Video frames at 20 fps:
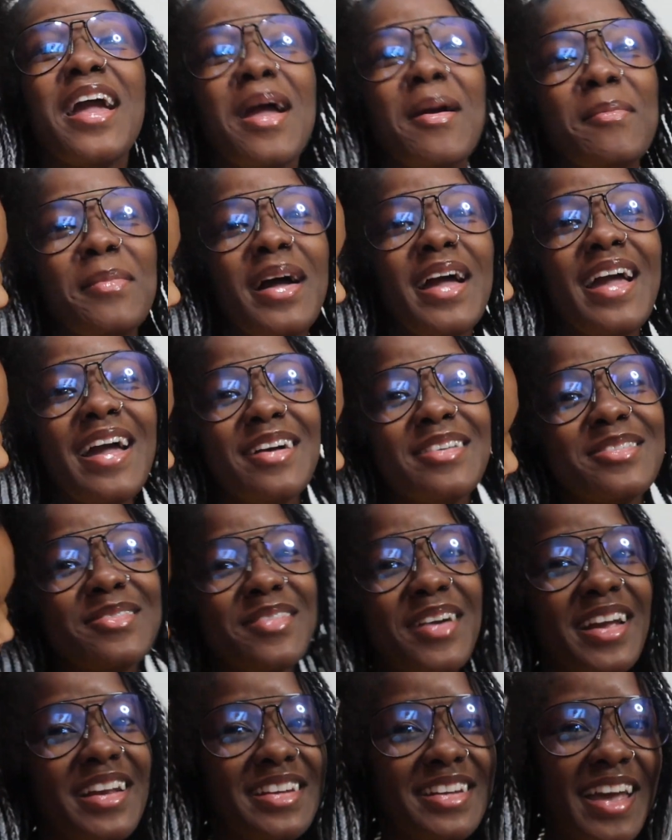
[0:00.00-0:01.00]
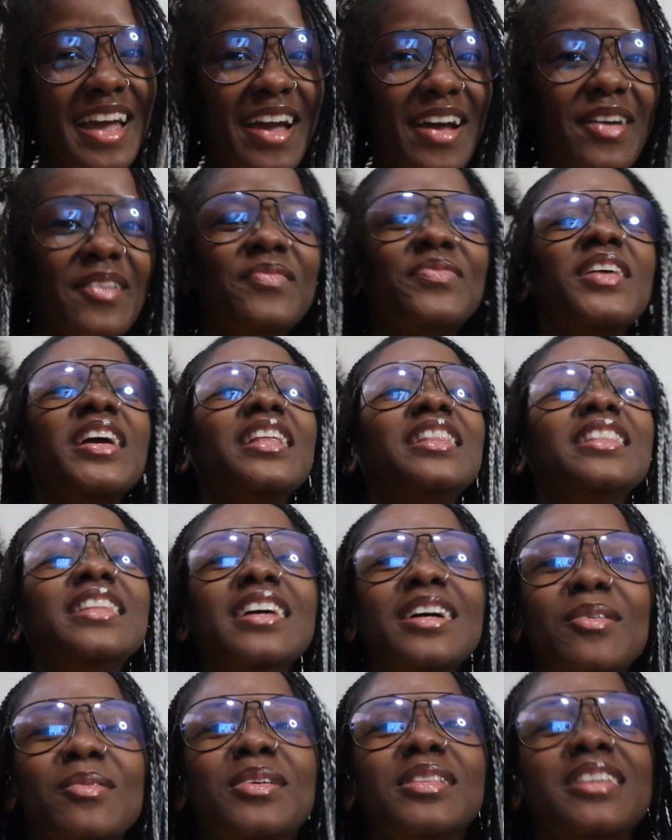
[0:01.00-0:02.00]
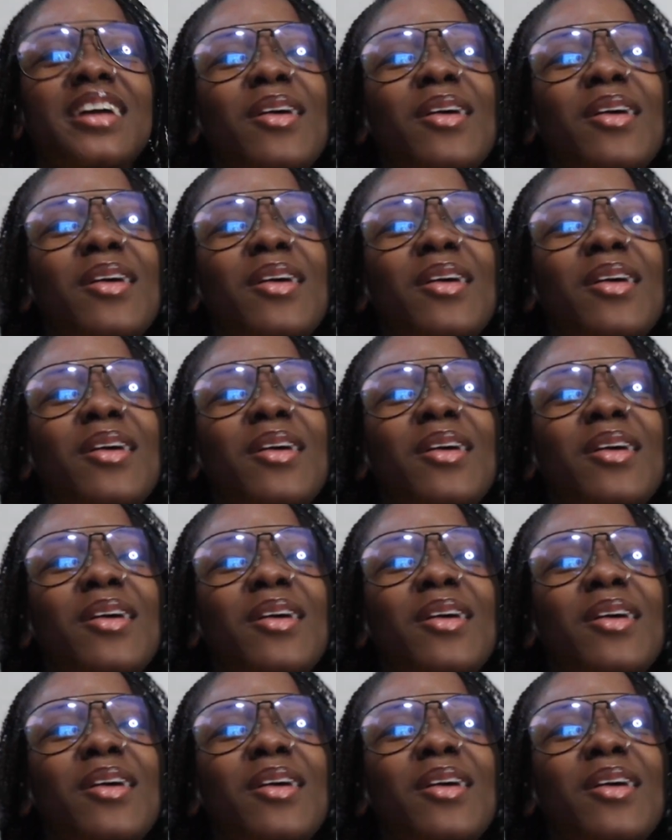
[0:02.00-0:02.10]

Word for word: at my house right now. And look what